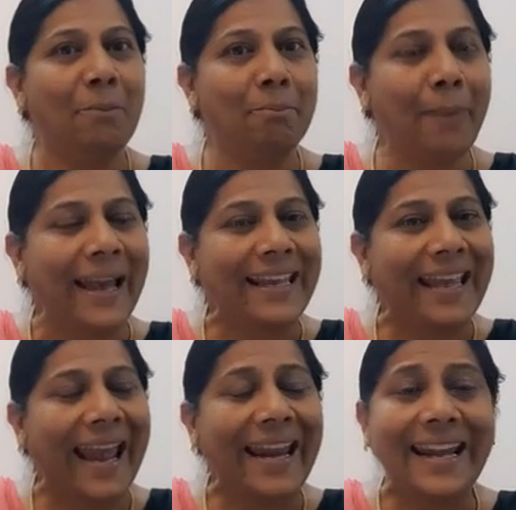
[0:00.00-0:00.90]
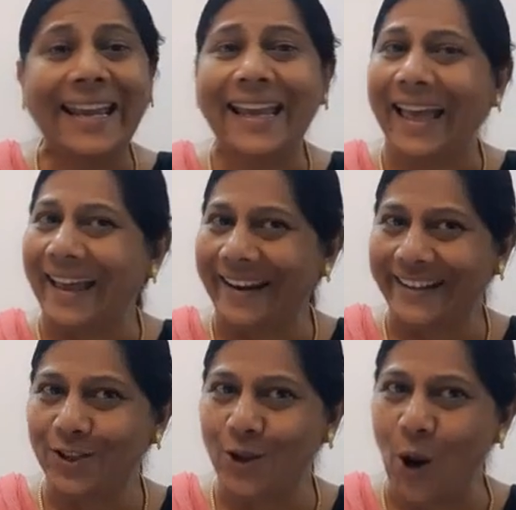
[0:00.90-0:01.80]
by gaining
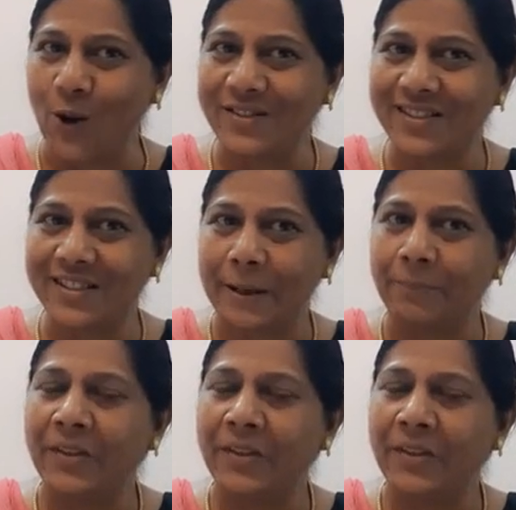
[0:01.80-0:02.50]
electrons.